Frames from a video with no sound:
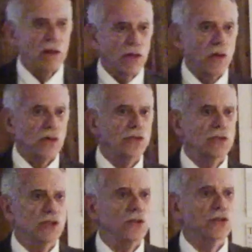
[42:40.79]
Those
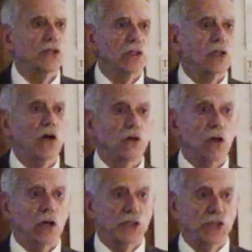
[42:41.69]
Jews could go to
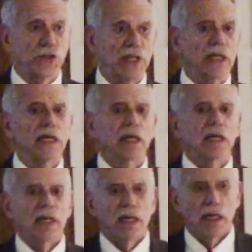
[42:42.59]
Austria,
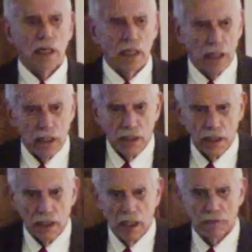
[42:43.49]

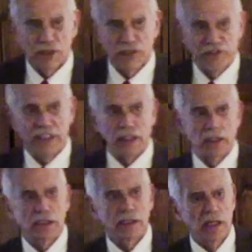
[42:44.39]
come to
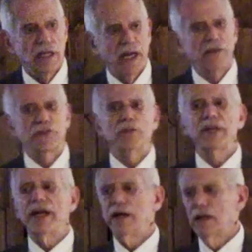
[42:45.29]
Finland, and from
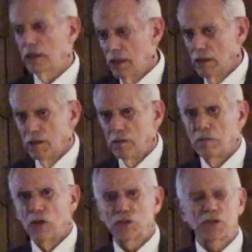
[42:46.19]
there,
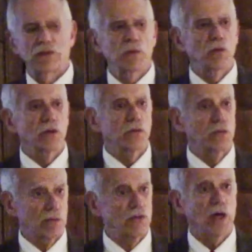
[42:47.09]
most of them were
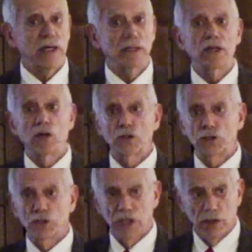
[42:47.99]
trying to go
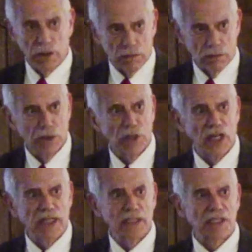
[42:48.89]
to the
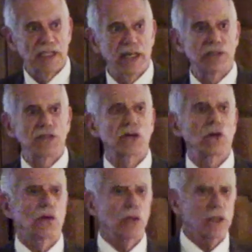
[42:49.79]
United States
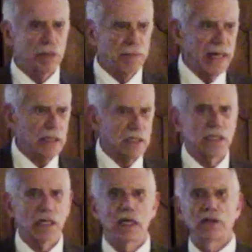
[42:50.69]
or to
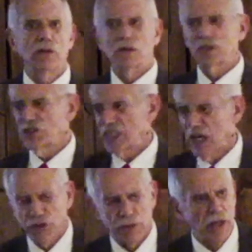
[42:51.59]
Palestine or to
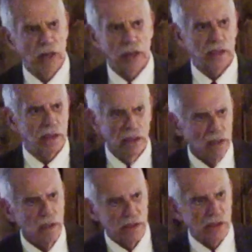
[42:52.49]
South America,
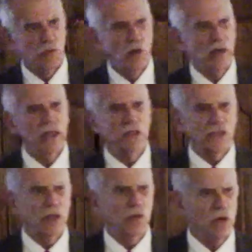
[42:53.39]
somewhere else.
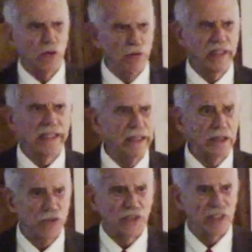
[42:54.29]
They weren't really
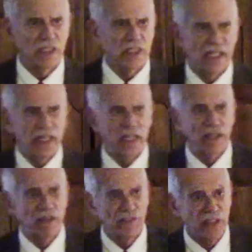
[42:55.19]
interested in settling
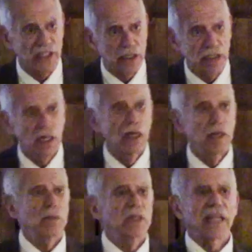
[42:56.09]
in Finland,
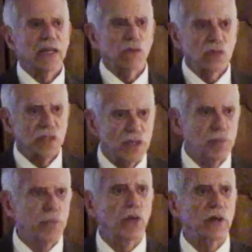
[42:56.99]
but that was the
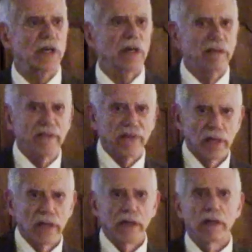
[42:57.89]
port of
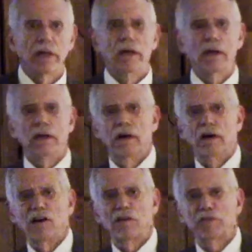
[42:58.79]
uh,
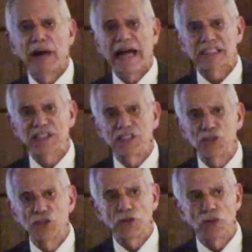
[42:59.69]
of
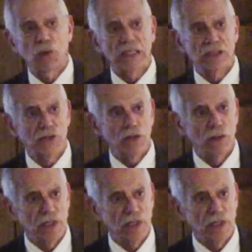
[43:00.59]
passage to the west or